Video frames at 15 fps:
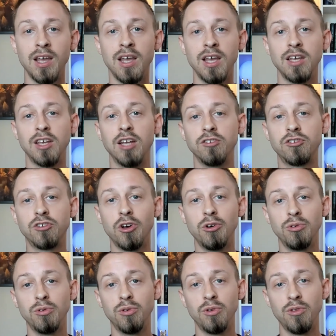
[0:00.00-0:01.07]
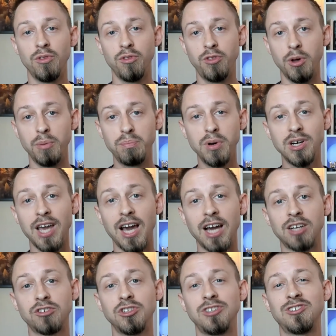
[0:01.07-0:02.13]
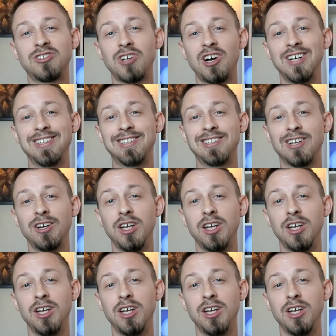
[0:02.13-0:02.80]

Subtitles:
And so the book actually starts